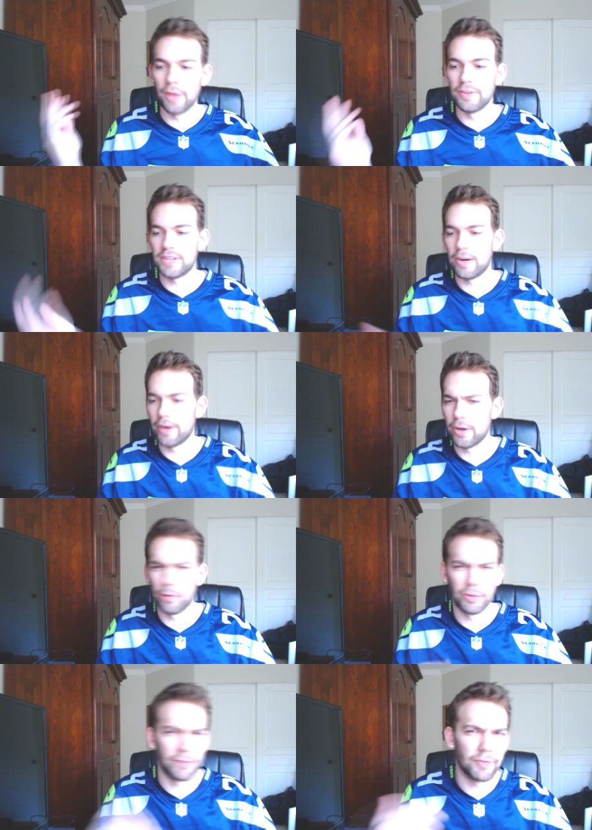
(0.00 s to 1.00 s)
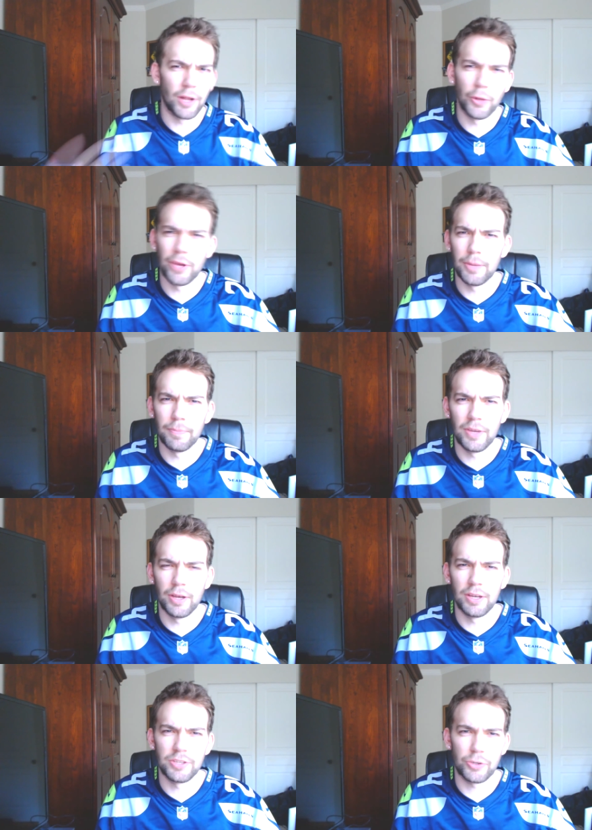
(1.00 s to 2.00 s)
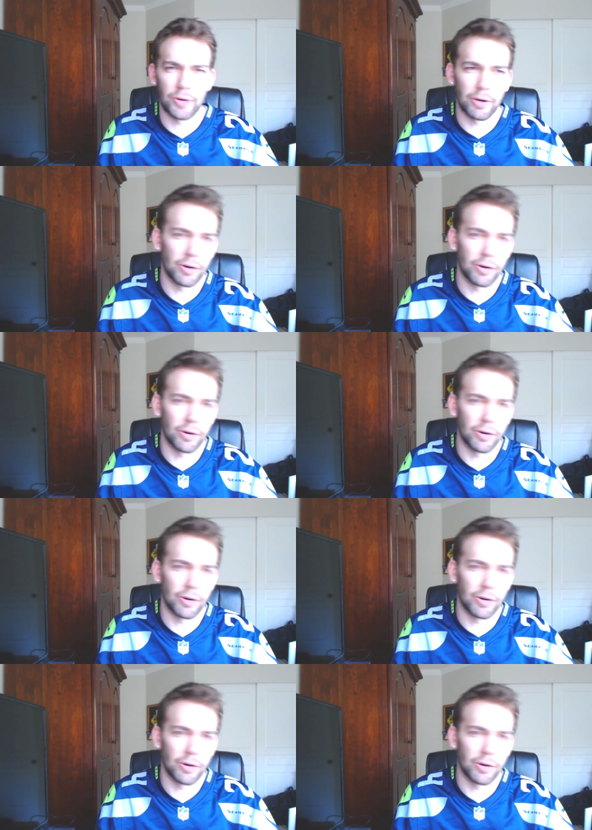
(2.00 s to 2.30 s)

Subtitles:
this area or really follow him, his career,